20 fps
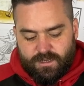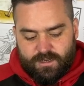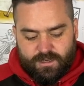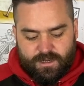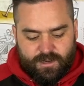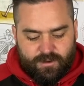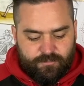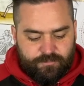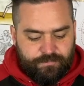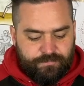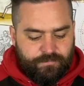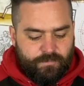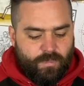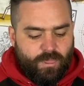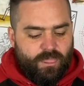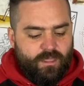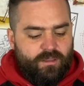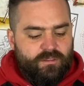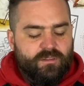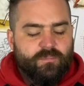Now,
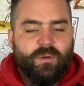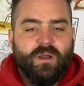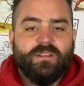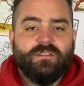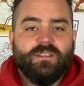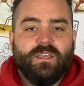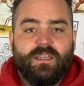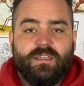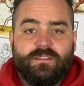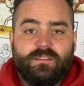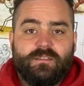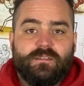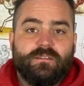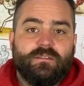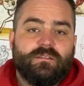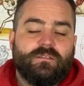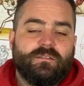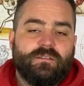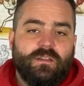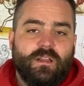the basket is
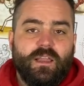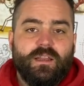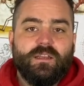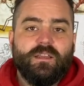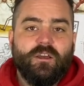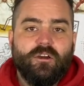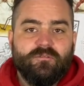slightly